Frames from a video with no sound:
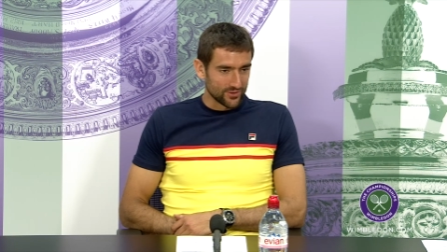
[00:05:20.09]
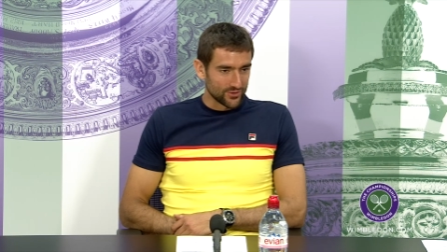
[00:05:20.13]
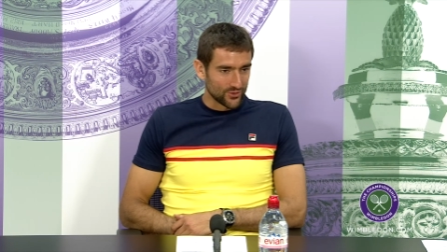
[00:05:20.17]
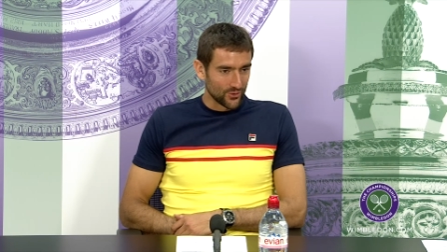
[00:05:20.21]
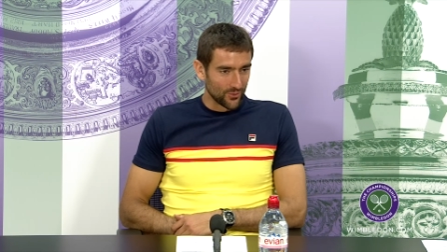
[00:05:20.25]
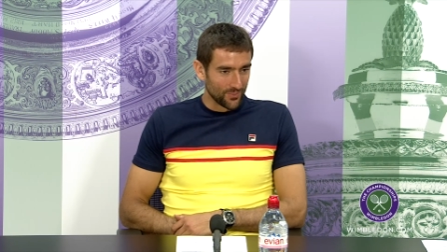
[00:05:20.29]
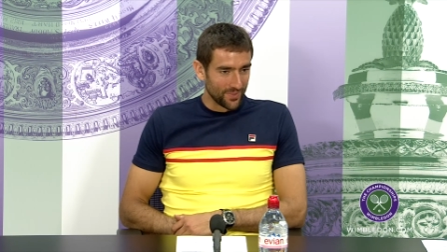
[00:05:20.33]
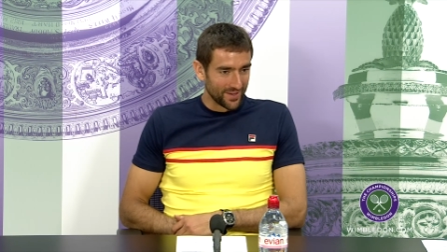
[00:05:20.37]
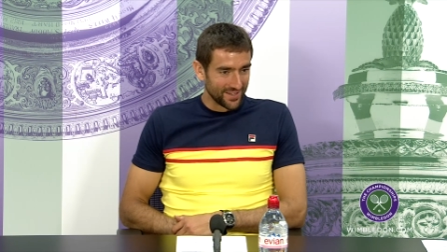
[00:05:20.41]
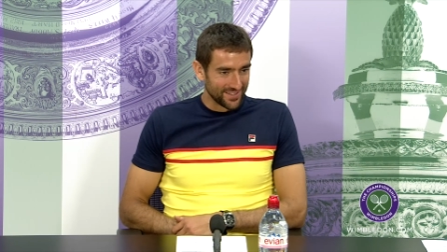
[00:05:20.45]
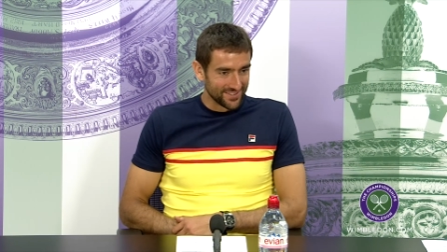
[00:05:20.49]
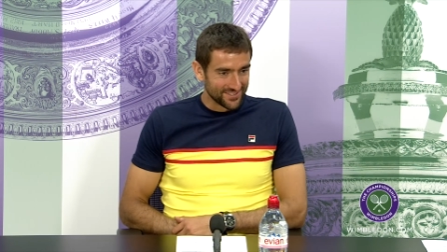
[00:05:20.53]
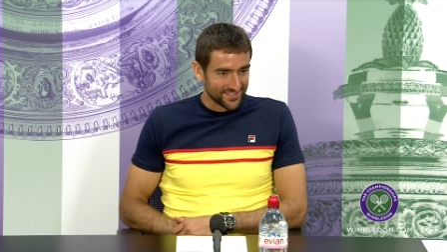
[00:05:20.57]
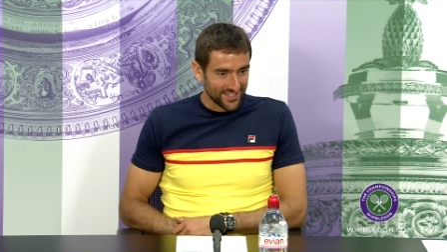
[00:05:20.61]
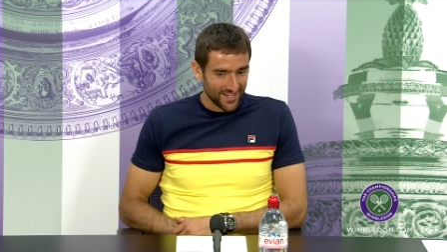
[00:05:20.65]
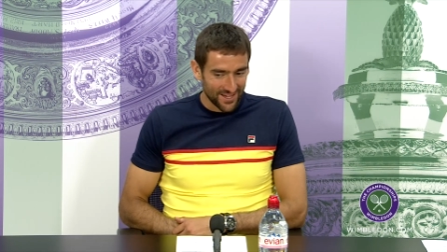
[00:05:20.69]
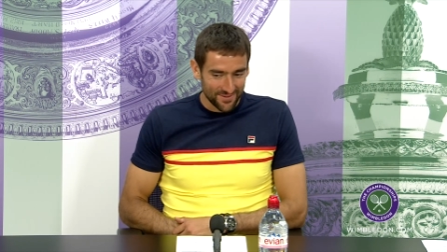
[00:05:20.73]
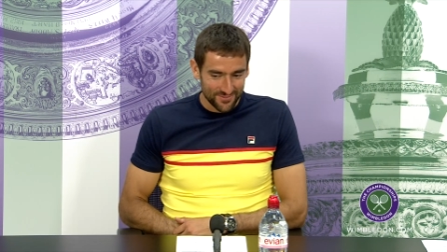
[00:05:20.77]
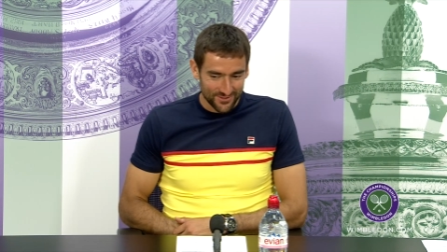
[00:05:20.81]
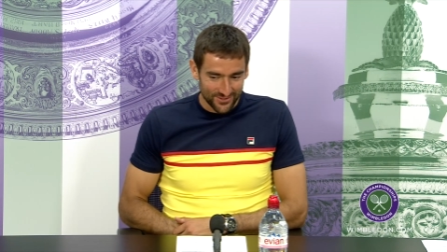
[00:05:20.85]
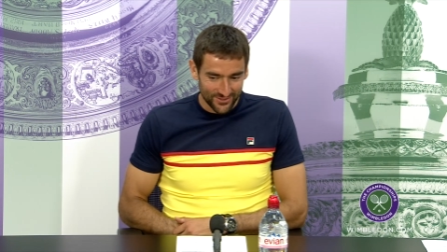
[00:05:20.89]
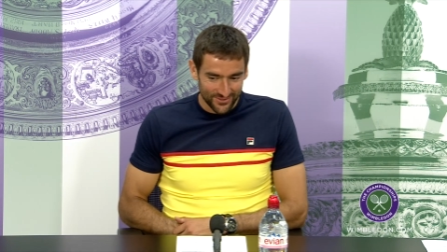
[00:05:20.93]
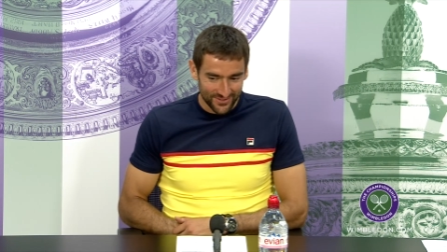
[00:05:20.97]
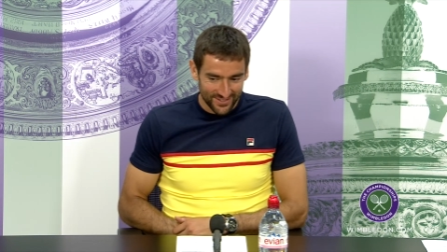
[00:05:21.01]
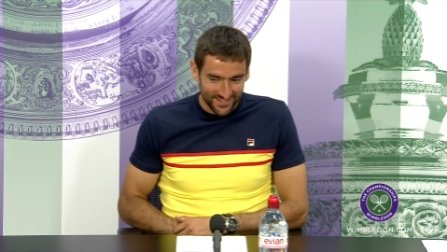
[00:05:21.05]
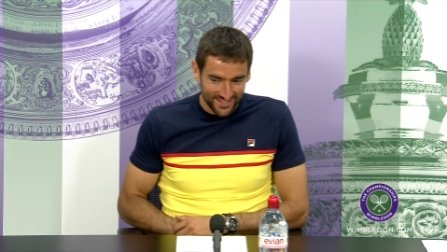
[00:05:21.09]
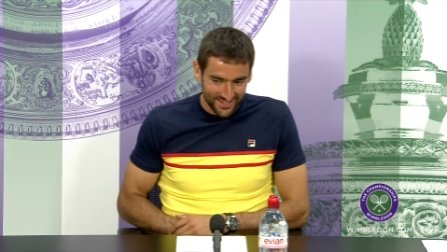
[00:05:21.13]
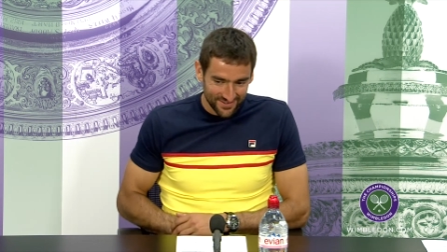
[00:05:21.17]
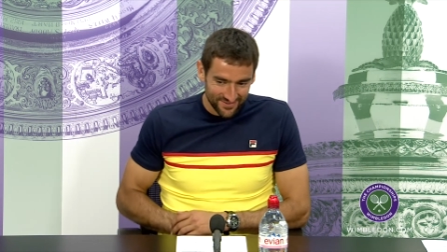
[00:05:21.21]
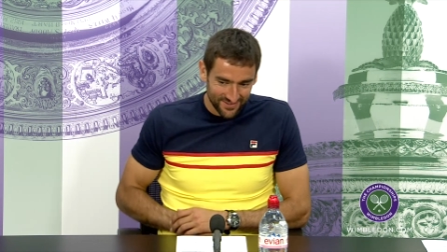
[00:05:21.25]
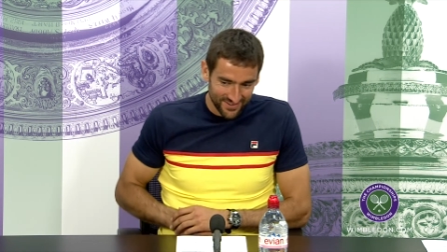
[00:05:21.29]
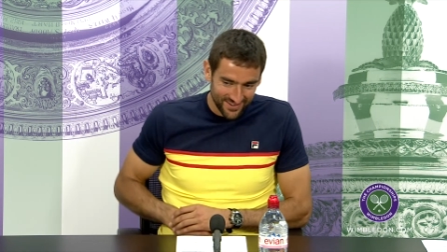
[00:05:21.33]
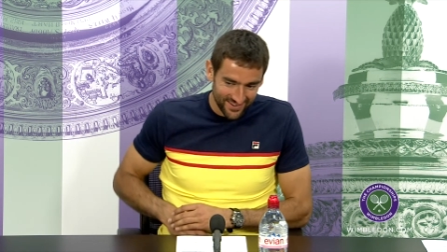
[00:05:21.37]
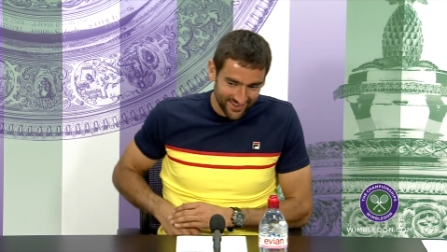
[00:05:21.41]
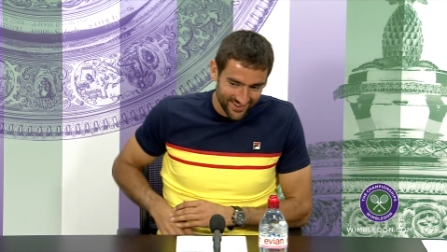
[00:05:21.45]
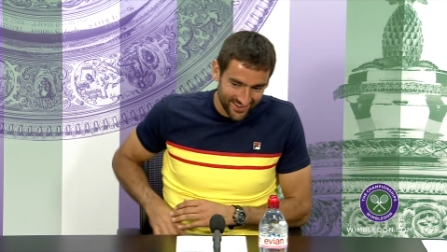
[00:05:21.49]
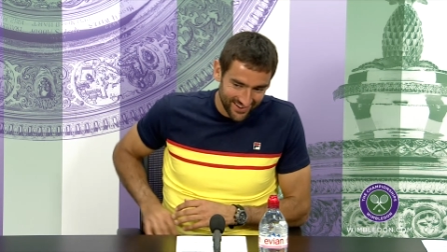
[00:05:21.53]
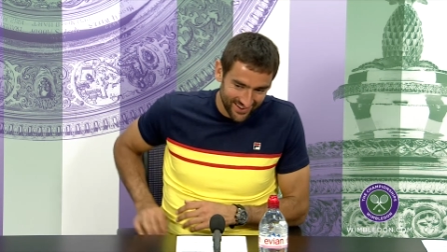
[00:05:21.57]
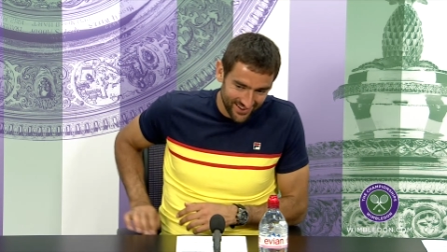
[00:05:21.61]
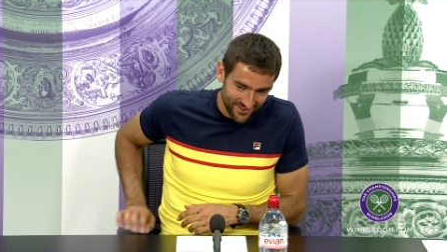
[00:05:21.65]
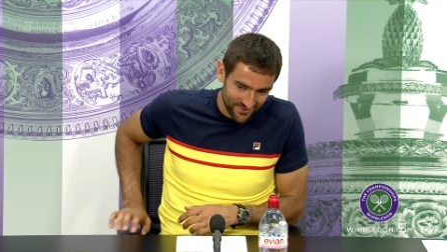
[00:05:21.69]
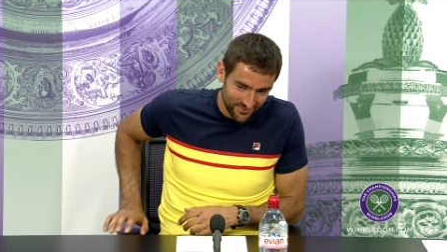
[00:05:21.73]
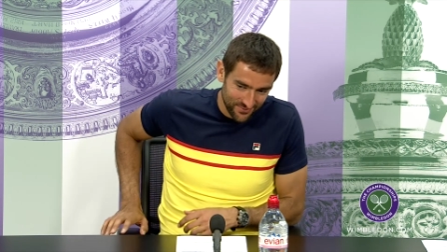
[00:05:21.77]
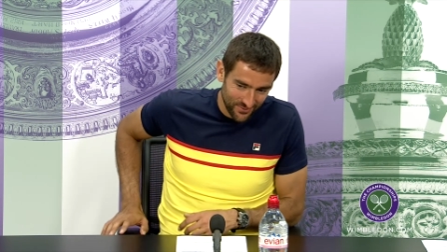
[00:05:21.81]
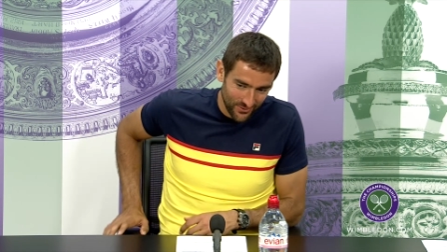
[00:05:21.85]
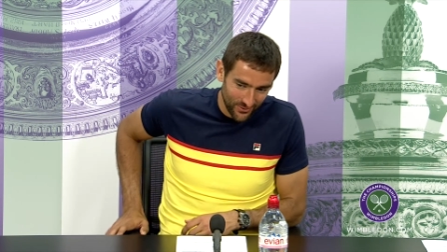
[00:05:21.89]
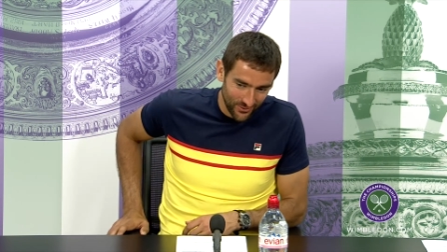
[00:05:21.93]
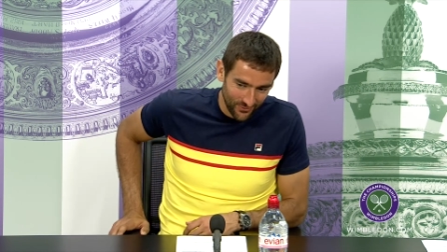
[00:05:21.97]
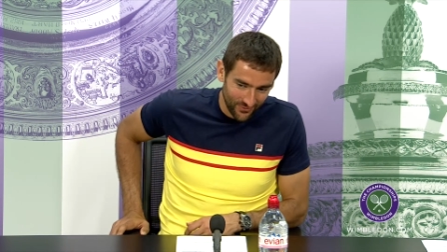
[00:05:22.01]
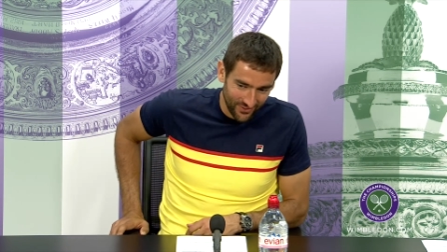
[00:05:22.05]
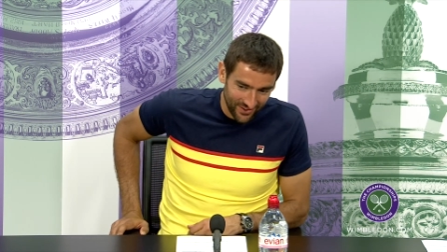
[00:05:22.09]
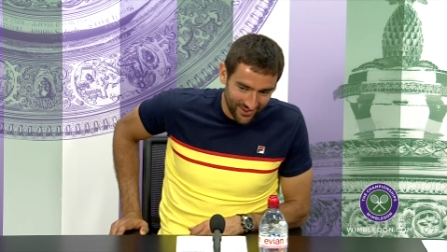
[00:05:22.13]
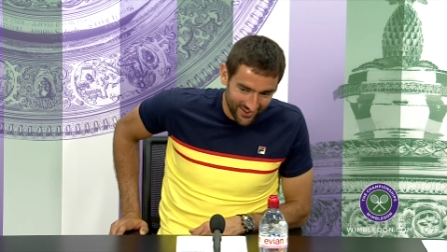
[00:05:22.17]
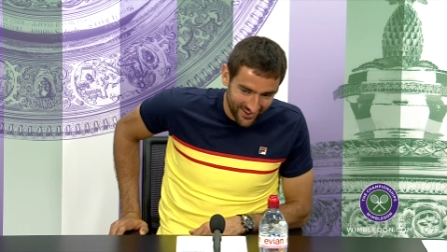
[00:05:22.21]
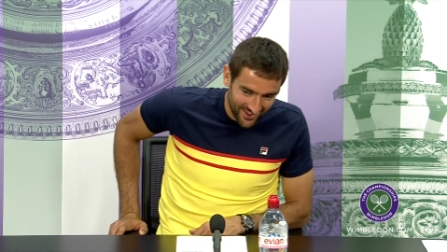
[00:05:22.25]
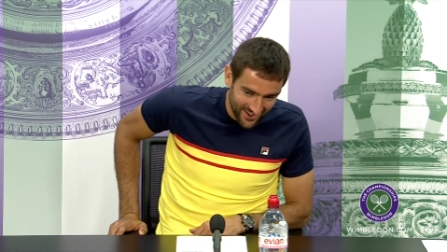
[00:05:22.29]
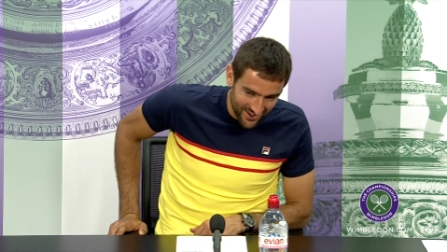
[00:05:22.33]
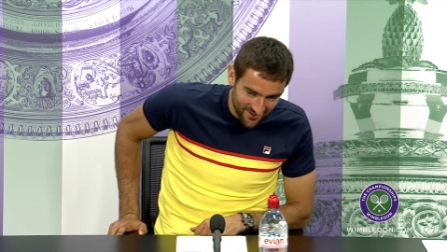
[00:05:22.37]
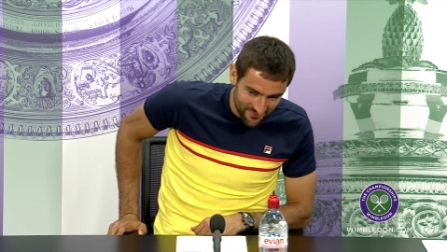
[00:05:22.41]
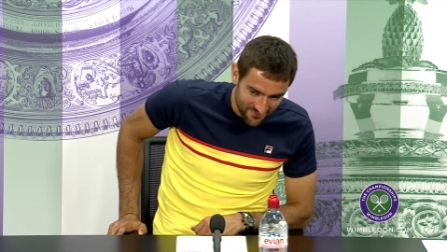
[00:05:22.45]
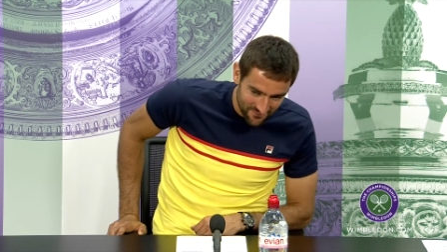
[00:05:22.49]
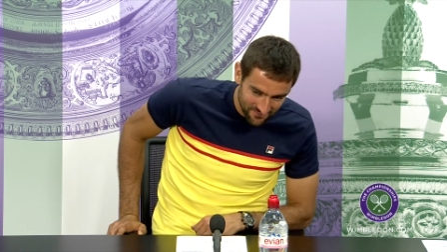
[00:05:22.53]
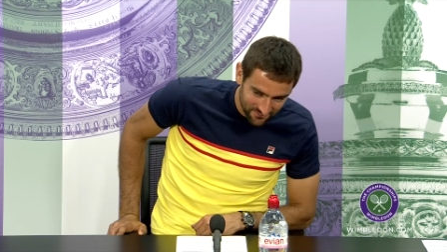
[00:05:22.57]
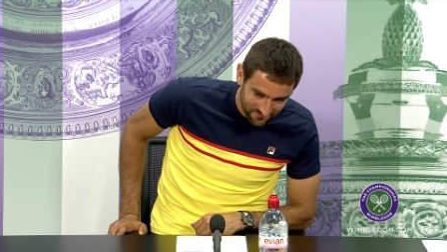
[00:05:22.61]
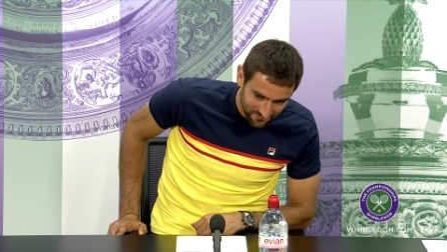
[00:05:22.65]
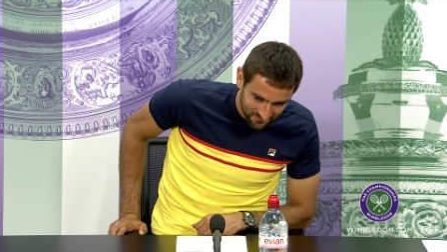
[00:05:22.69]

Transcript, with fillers: so many times on TV and following him